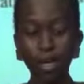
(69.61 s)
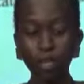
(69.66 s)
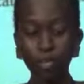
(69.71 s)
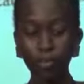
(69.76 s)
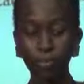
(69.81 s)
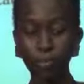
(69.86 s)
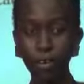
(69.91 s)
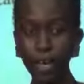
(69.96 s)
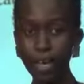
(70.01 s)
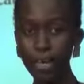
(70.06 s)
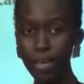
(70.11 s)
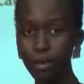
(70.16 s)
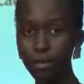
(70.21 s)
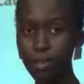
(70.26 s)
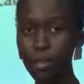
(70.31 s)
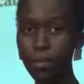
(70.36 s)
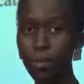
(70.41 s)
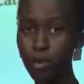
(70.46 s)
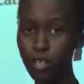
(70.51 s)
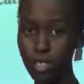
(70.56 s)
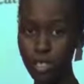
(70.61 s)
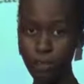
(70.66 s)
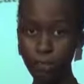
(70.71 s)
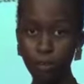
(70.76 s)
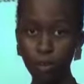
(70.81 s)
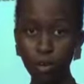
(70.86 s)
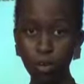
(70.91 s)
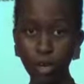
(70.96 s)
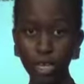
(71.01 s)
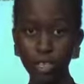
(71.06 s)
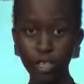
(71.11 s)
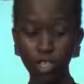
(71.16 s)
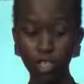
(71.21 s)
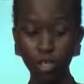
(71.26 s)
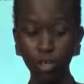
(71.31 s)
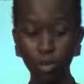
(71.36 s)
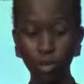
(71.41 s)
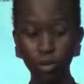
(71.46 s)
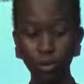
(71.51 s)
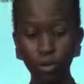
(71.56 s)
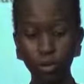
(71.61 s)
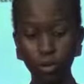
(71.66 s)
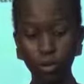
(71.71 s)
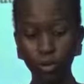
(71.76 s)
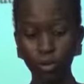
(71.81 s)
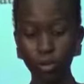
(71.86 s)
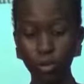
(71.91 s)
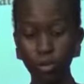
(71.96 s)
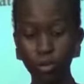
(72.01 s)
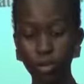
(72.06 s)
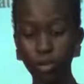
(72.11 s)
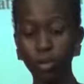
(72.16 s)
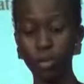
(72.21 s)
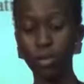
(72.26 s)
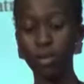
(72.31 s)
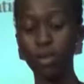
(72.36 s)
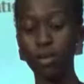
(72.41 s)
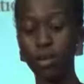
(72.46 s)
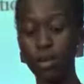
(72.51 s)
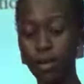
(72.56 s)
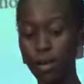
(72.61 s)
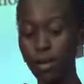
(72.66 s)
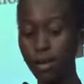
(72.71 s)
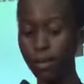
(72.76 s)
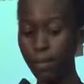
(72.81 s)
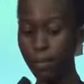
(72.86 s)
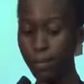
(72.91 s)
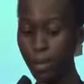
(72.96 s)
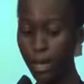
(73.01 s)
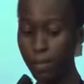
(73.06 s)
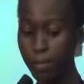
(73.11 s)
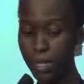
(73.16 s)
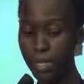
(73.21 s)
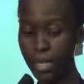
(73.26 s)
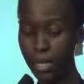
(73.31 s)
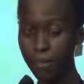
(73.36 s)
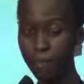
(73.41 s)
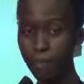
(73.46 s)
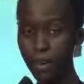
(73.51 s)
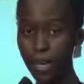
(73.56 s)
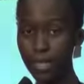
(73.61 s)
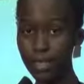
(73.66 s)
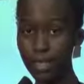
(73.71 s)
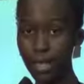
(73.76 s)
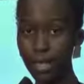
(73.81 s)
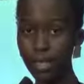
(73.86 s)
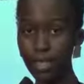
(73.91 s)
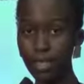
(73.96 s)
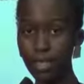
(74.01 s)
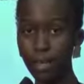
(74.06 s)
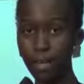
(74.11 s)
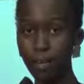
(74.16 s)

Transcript: to find out the most influential habitat factors.